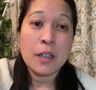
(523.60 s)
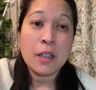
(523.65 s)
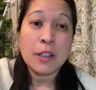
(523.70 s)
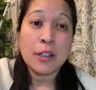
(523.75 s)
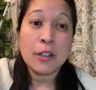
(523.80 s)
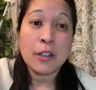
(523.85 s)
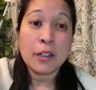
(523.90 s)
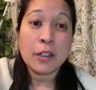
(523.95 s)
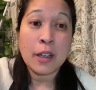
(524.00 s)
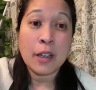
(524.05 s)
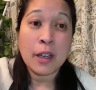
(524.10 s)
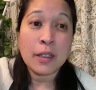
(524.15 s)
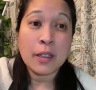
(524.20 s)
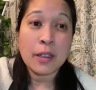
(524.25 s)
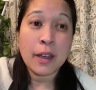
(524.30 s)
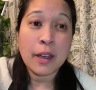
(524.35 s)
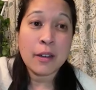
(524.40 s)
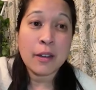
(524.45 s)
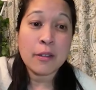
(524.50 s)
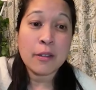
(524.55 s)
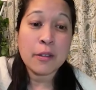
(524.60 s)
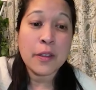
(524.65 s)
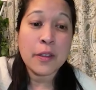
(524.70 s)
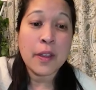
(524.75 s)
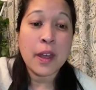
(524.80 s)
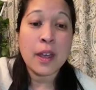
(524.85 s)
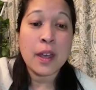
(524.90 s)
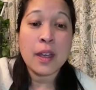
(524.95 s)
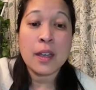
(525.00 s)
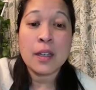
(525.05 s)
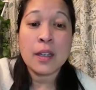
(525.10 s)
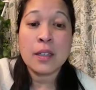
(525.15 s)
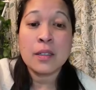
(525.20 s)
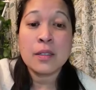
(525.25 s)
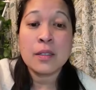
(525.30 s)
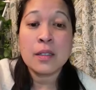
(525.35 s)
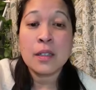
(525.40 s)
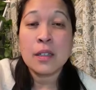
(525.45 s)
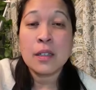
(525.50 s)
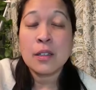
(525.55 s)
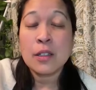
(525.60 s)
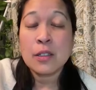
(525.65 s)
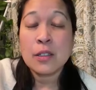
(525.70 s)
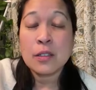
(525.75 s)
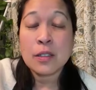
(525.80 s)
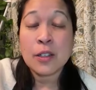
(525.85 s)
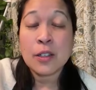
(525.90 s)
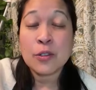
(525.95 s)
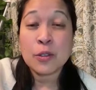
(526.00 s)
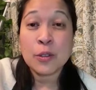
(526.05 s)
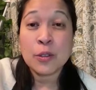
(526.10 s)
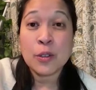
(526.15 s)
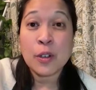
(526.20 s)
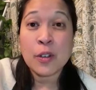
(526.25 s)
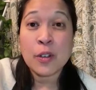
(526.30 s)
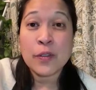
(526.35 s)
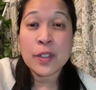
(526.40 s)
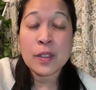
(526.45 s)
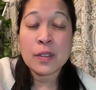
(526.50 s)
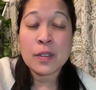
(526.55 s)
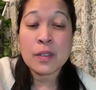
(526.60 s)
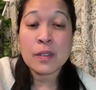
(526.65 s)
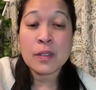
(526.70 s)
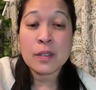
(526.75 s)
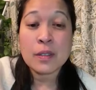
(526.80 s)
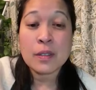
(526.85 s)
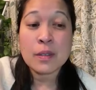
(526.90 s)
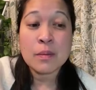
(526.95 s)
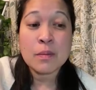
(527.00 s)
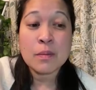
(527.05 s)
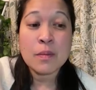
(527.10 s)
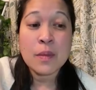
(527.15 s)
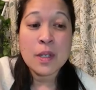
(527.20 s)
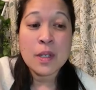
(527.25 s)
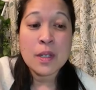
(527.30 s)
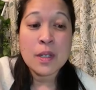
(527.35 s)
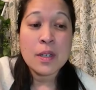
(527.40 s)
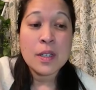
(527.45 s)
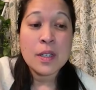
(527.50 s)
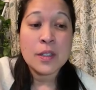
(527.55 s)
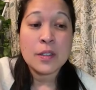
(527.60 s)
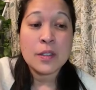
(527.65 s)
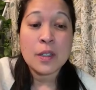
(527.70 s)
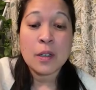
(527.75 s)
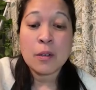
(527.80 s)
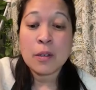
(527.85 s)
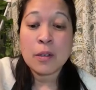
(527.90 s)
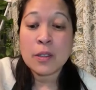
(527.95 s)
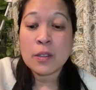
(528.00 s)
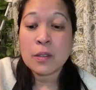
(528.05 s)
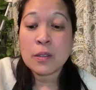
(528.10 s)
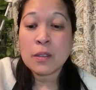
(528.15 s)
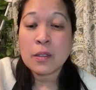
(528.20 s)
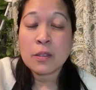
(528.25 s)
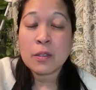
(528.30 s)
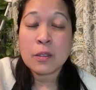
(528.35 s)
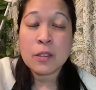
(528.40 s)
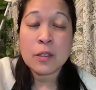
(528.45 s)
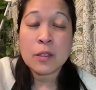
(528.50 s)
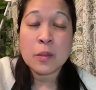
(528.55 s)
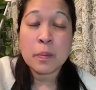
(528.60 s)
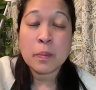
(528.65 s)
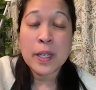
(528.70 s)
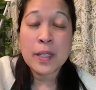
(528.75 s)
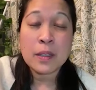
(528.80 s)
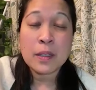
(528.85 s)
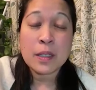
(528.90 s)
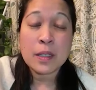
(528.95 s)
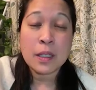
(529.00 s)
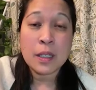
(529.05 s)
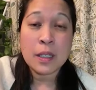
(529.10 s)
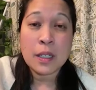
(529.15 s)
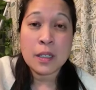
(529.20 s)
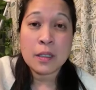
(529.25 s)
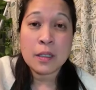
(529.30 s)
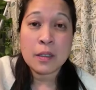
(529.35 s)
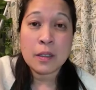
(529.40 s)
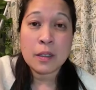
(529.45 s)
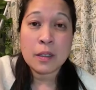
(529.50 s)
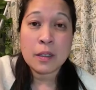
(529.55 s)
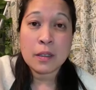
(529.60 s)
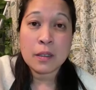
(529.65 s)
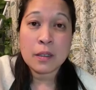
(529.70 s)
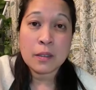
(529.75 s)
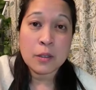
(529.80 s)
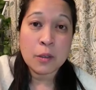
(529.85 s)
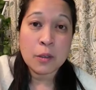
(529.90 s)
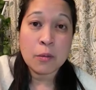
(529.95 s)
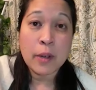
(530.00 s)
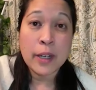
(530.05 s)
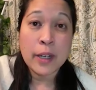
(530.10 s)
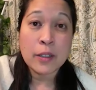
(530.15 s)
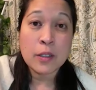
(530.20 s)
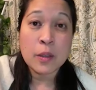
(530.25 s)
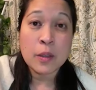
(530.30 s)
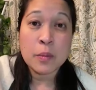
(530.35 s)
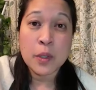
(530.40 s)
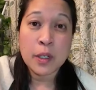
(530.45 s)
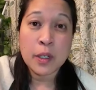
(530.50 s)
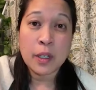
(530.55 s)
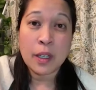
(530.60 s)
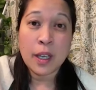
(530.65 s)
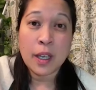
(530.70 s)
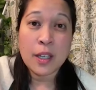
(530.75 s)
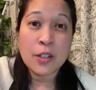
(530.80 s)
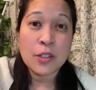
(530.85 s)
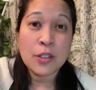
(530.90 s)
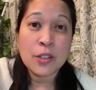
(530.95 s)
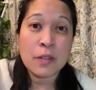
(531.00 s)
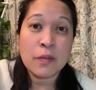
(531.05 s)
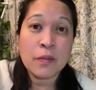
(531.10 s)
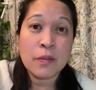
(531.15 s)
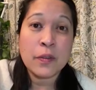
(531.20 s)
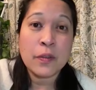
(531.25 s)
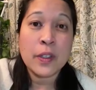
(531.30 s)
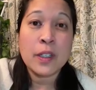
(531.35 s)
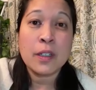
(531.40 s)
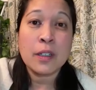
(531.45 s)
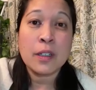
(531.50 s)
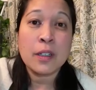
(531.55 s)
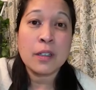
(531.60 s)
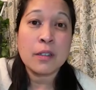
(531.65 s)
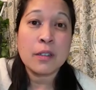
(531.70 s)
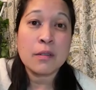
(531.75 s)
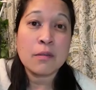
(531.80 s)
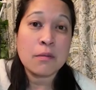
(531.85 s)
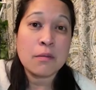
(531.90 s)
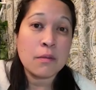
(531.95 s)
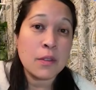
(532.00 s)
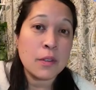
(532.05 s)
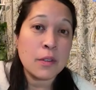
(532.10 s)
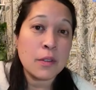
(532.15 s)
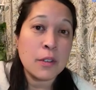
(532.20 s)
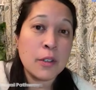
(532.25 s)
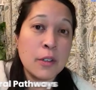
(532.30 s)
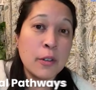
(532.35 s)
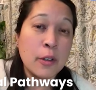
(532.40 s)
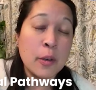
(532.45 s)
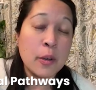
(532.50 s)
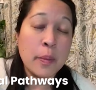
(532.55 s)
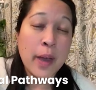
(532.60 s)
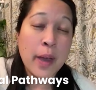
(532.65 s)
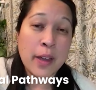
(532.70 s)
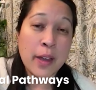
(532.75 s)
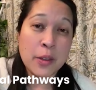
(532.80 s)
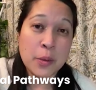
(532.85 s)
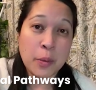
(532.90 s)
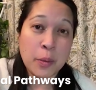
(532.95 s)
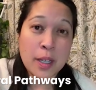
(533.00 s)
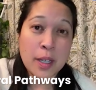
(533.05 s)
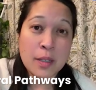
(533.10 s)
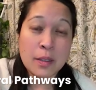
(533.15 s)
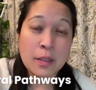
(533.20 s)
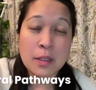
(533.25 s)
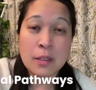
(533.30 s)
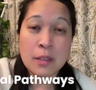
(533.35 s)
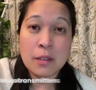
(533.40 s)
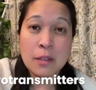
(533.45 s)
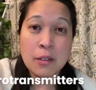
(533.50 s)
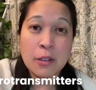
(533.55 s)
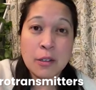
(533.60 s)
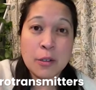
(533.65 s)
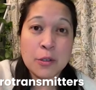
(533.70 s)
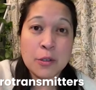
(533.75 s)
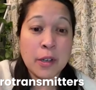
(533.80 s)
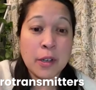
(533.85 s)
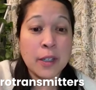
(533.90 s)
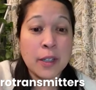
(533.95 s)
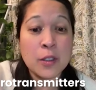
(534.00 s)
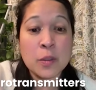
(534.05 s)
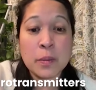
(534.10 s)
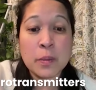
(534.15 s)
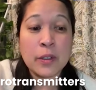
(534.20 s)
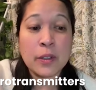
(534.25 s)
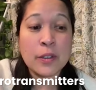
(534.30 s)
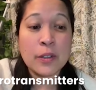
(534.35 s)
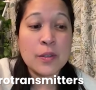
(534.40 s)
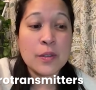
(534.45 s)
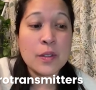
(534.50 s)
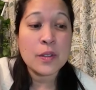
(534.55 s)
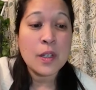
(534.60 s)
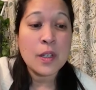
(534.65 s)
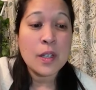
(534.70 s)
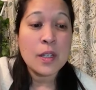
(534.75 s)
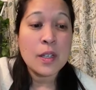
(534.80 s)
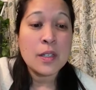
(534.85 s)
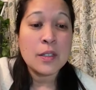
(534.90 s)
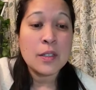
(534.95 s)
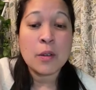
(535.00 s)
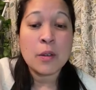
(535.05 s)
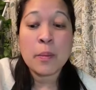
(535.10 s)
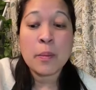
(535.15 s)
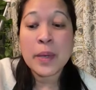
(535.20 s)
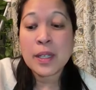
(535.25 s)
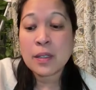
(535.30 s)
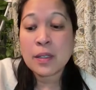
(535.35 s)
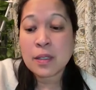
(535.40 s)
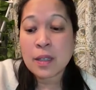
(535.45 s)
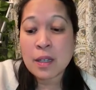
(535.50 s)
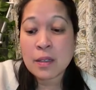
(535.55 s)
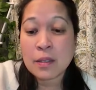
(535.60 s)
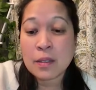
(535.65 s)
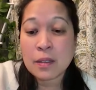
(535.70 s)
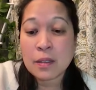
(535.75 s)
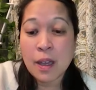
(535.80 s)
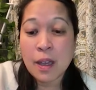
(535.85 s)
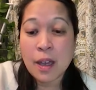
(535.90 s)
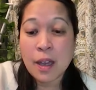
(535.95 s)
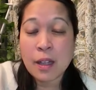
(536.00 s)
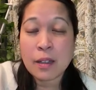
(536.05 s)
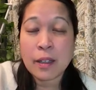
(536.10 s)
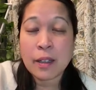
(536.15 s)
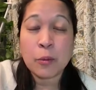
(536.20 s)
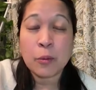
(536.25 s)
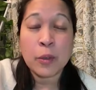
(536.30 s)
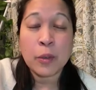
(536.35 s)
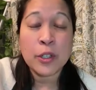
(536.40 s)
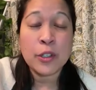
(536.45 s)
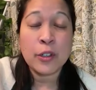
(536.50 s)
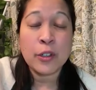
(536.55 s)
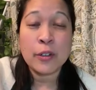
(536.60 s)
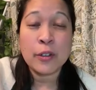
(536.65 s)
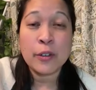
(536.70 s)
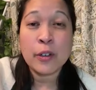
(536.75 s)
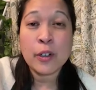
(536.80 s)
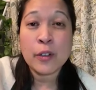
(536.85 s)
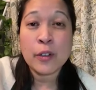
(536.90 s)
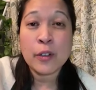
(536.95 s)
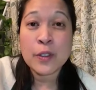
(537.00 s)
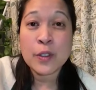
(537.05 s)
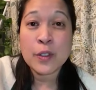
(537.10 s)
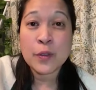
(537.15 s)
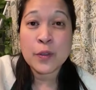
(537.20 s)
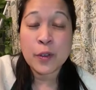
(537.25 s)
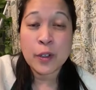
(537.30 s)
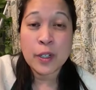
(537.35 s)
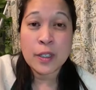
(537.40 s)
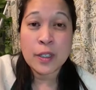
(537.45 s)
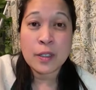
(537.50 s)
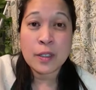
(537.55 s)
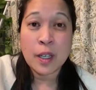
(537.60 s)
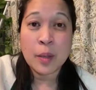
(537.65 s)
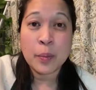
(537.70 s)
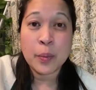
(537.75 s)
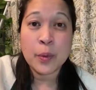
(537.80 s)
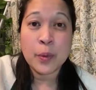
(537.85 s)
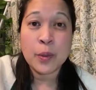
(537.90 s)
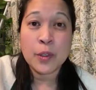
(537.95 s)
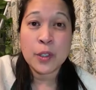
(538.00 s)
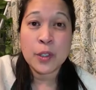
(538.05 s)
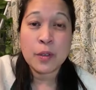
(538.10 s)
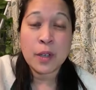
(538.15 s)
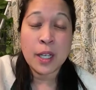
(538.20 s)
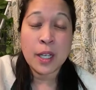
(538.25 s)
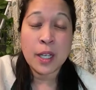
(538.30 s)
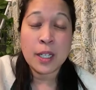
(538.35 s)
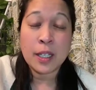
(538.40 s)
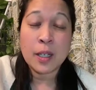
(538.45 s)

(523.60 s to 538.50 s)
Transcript: your gut health and central nervous system. So it's just basically in direct communication via neural pathways and neurotransmitters. So it makes sense that like when you're nervous, for example, you kind of